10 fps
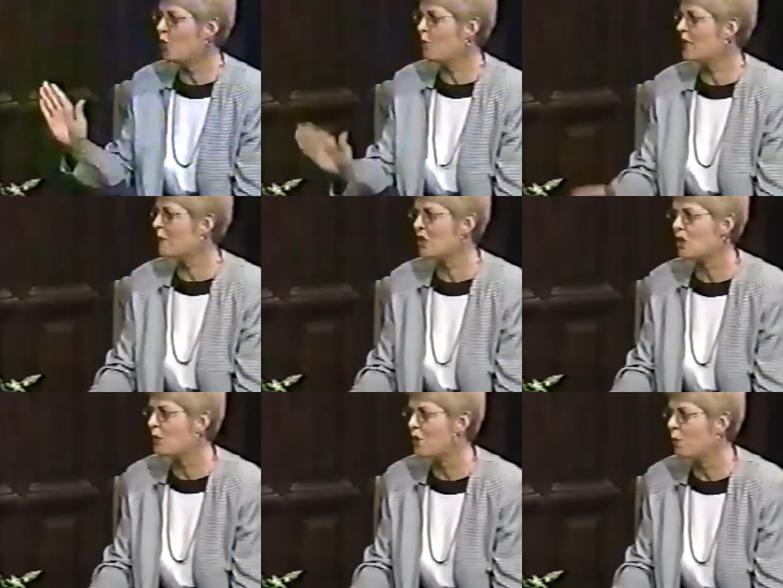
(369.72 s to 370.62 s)

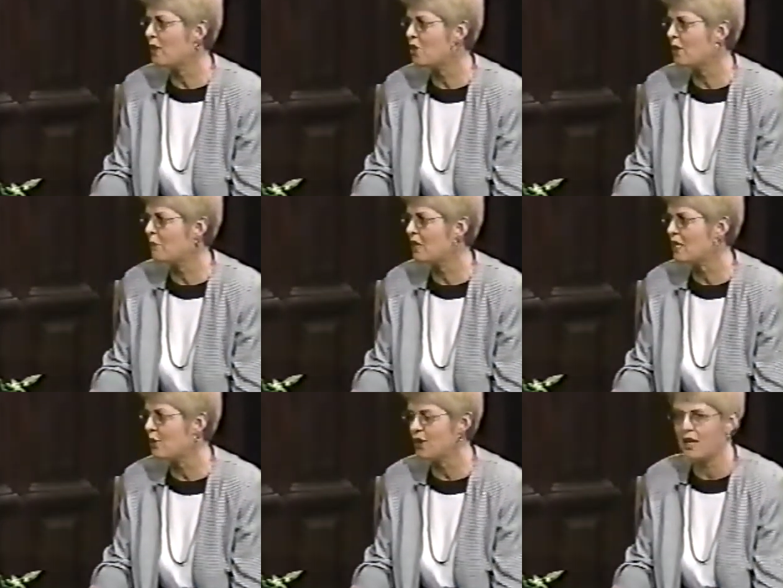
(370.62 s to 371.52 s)
advantage of and
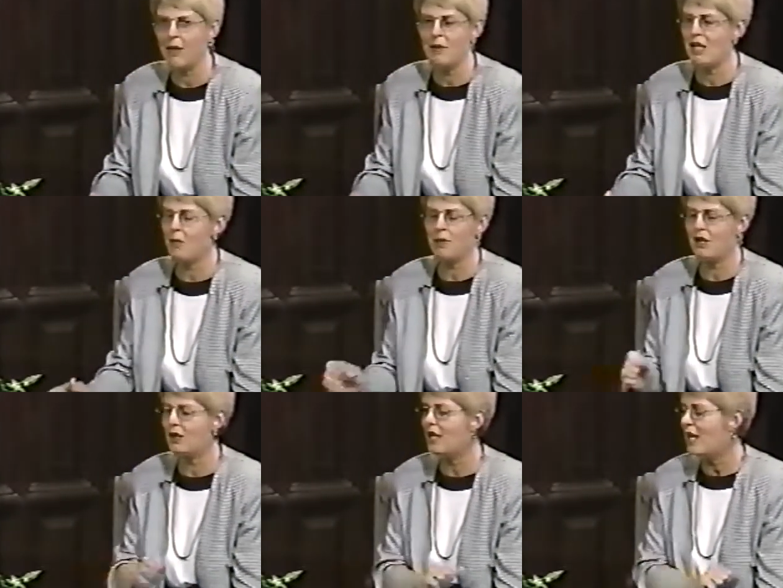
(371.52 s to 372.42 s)
learn something about
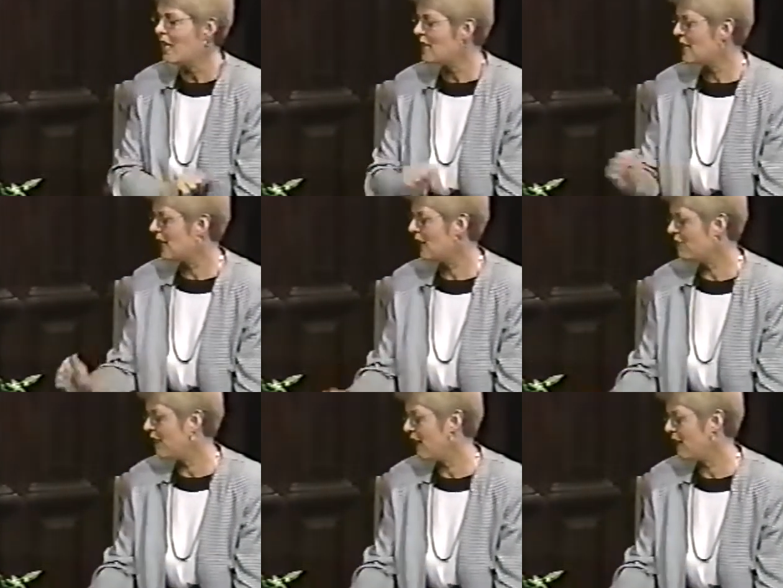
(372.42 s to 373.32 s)
themselves and
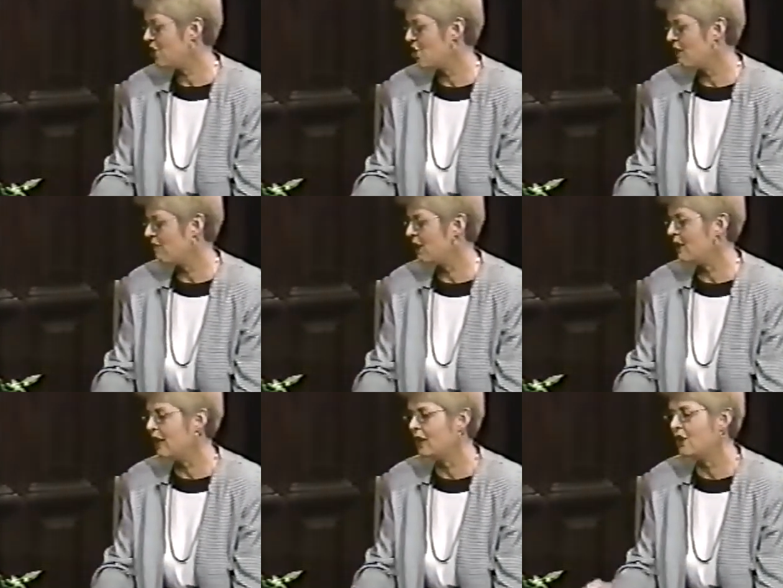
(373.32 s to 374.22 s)
perhaps make some
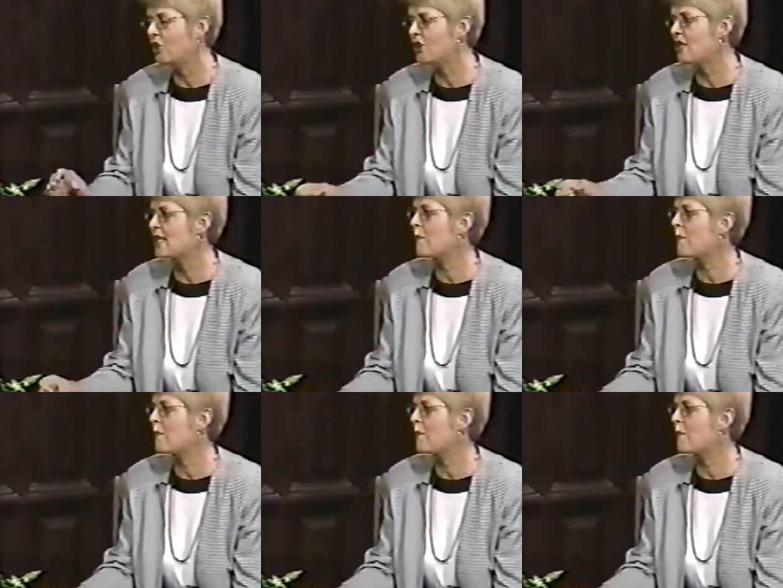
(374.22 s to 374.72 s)
changes in their life.